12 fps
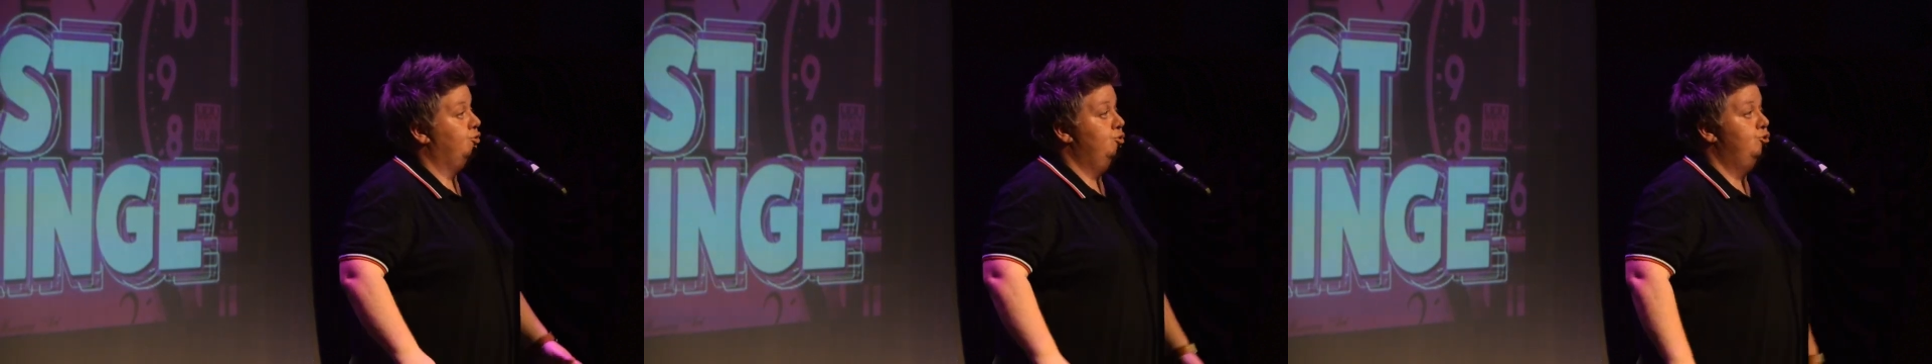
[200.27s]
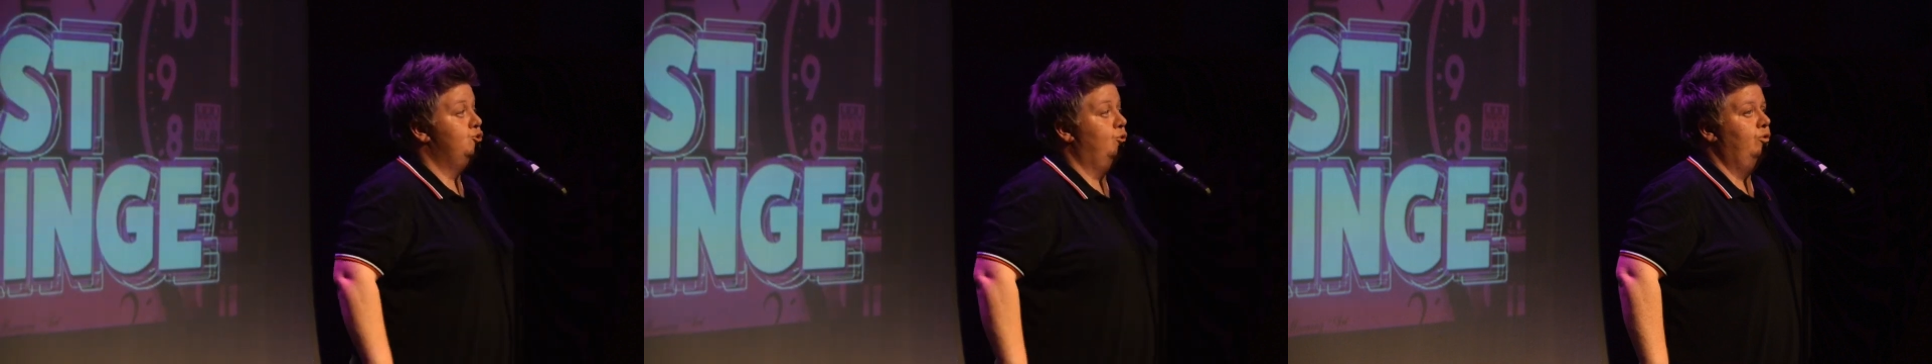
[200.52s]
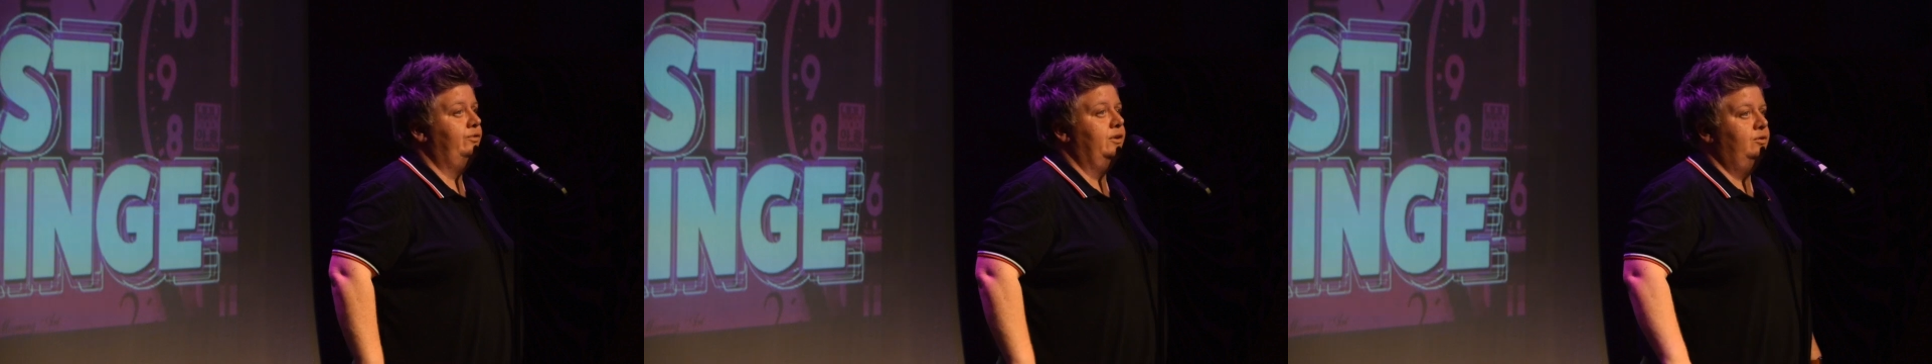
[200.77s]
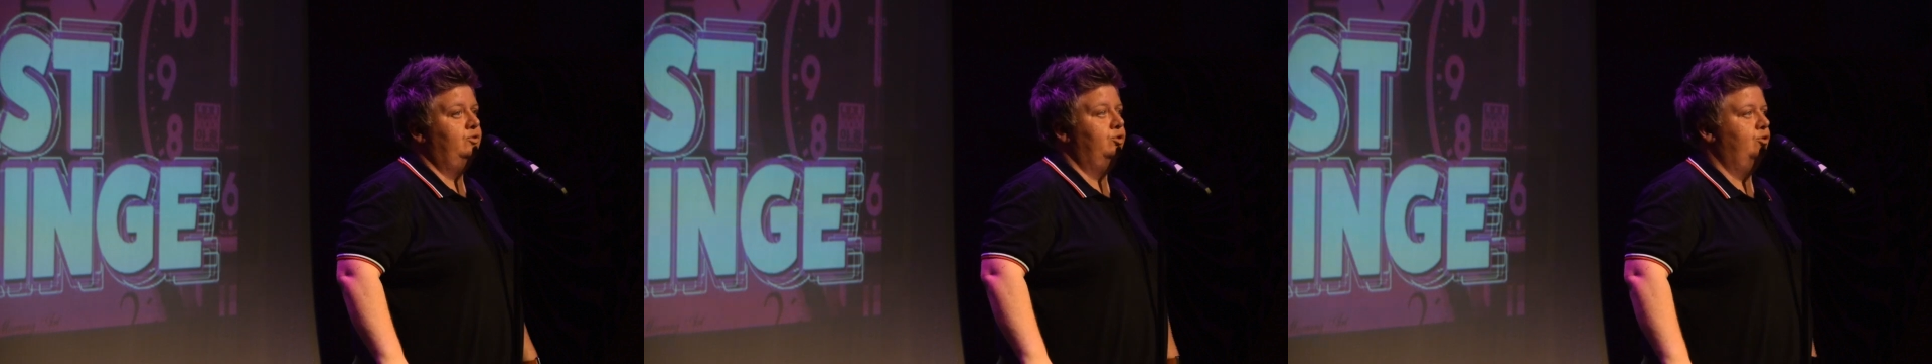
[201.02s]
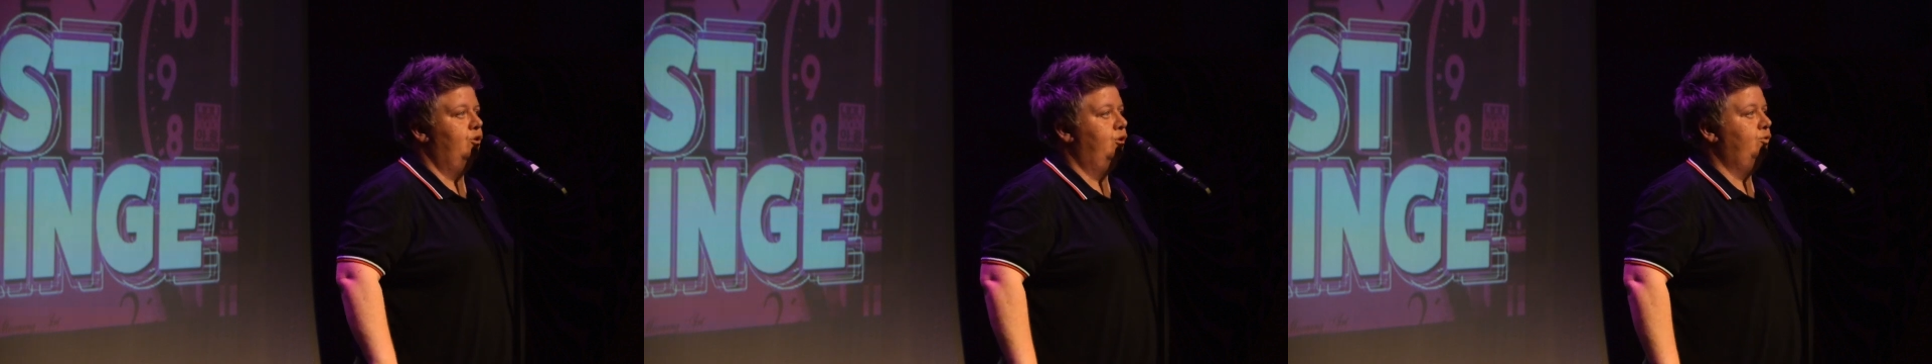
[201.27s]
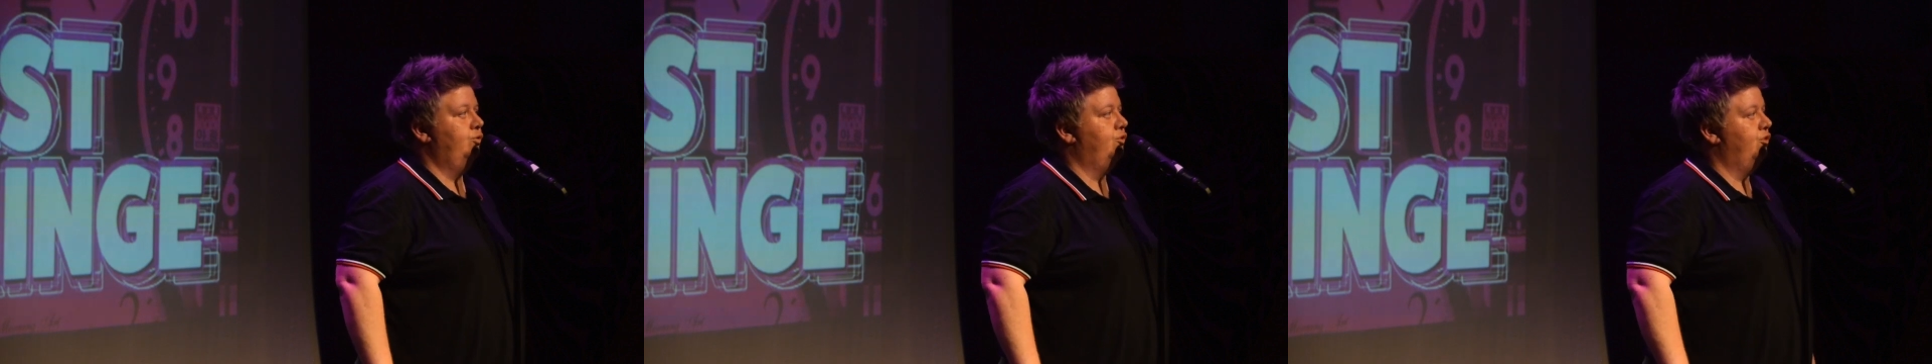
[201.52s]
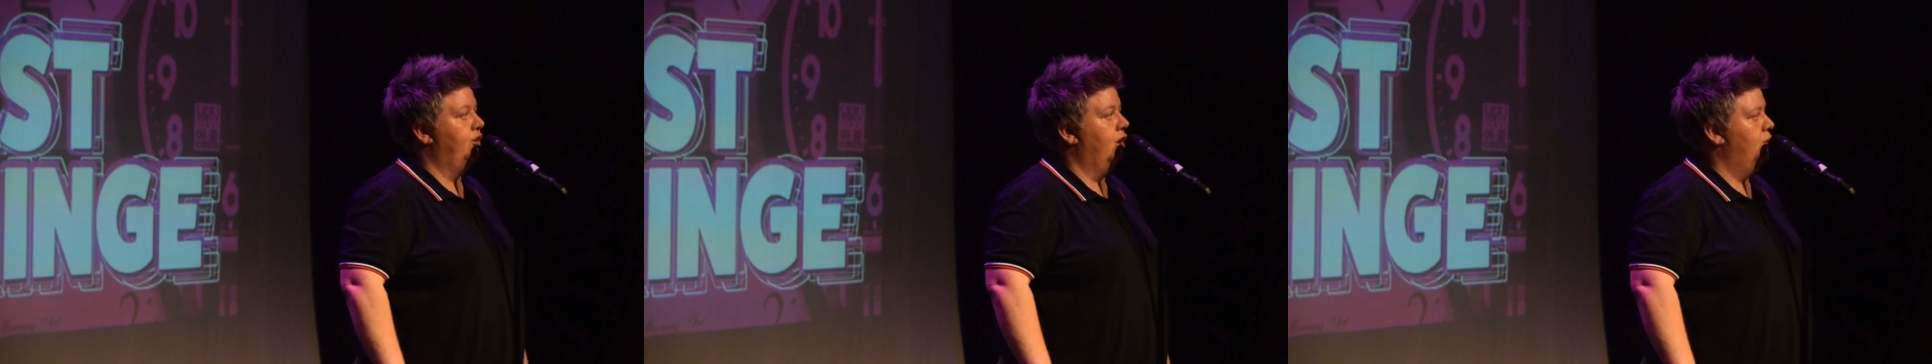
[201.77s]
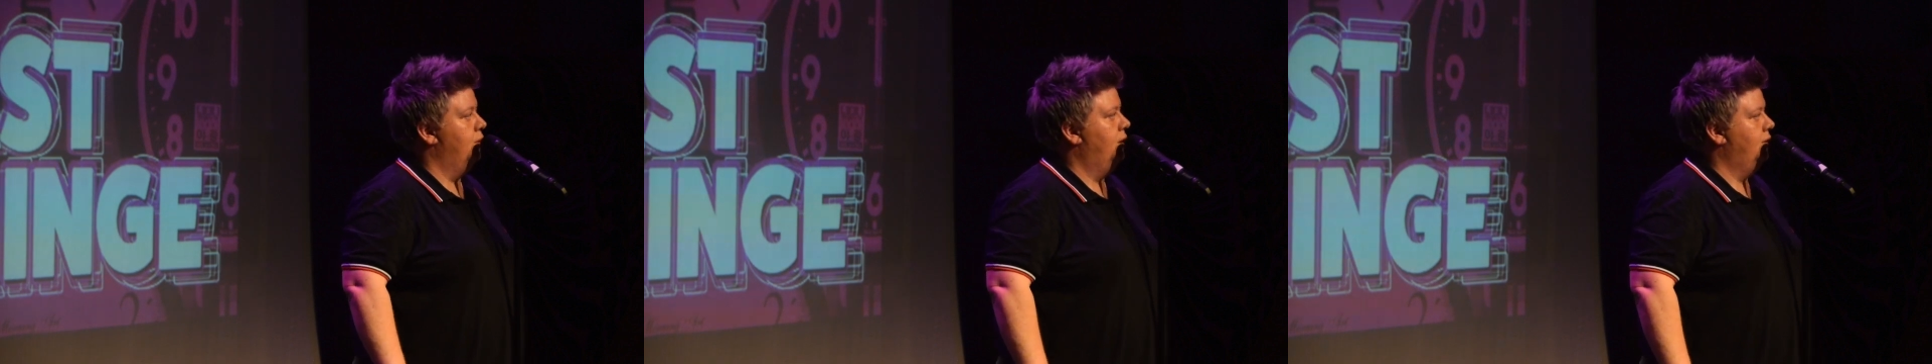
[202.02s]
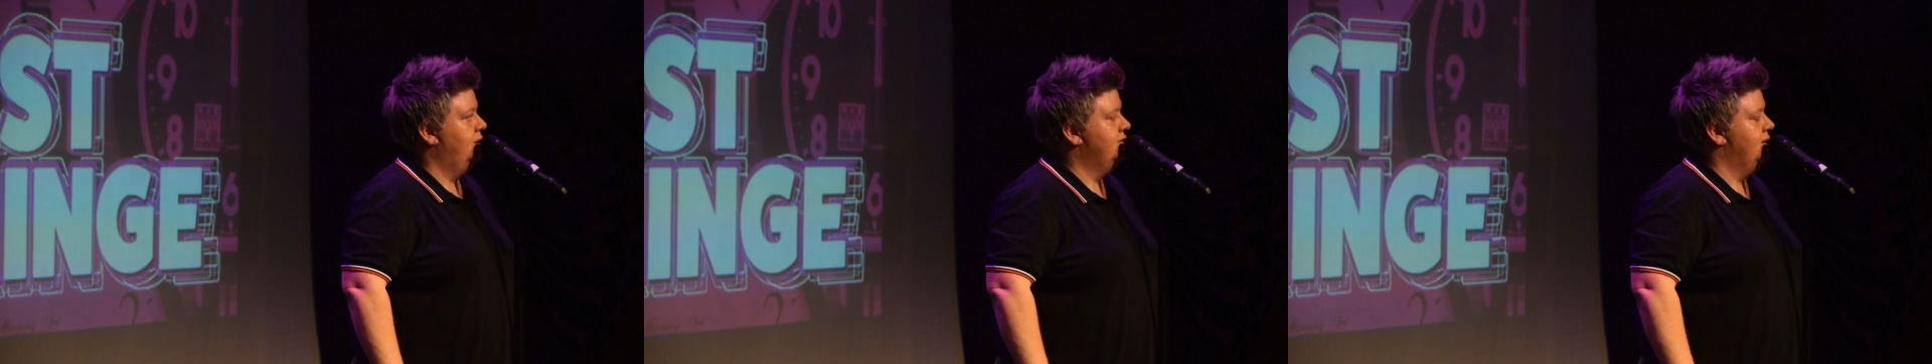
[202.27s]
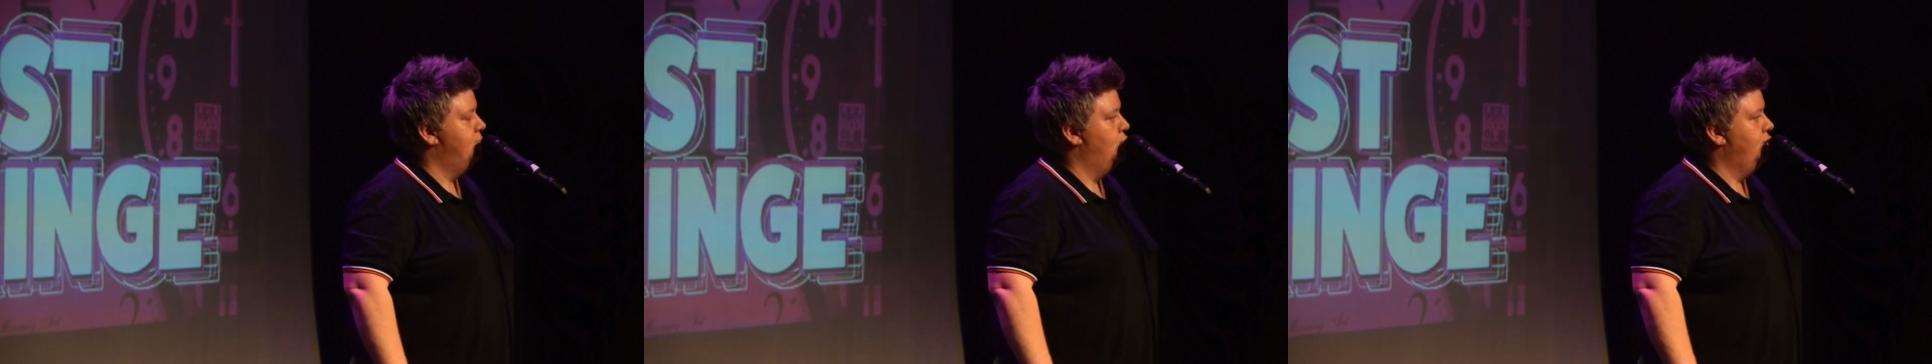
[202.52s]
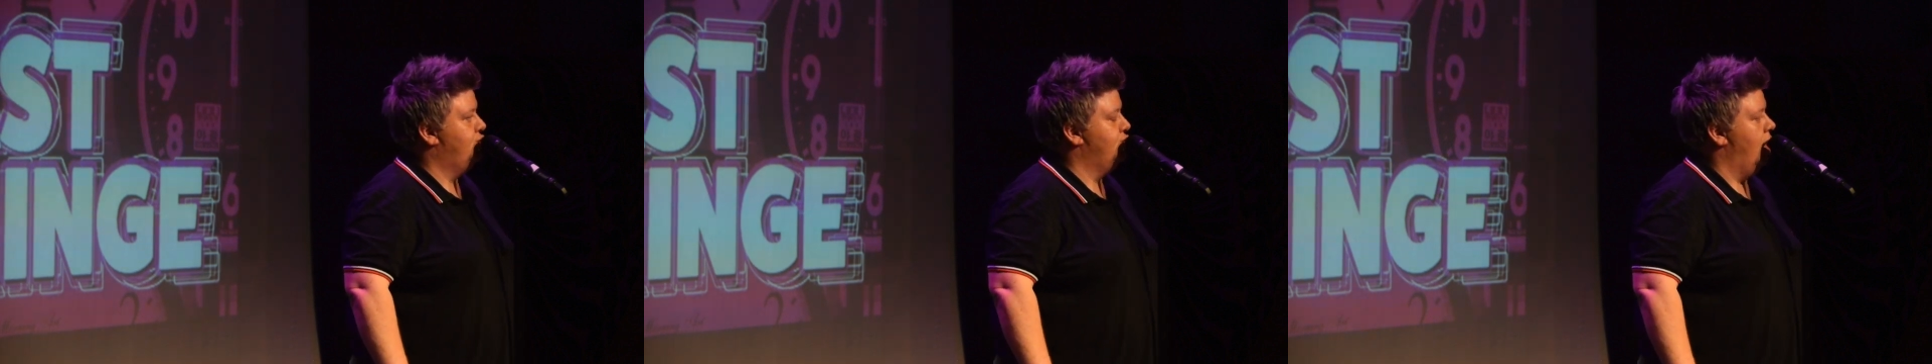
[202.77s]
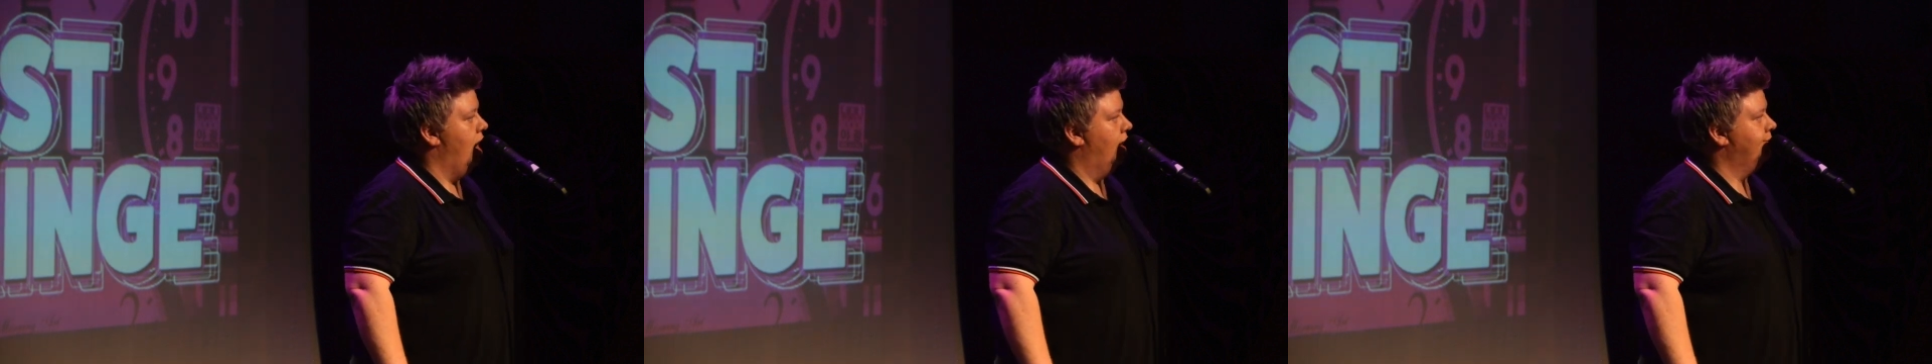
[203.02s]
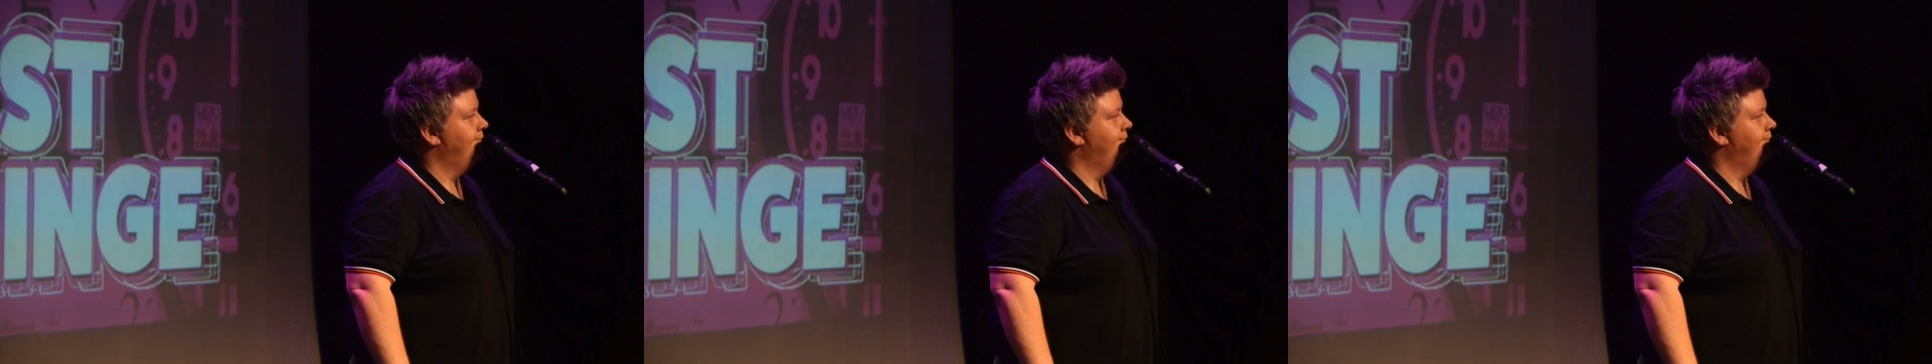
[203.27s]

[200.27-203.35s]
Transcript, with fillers: too short and too round to get out a lazy boy chair.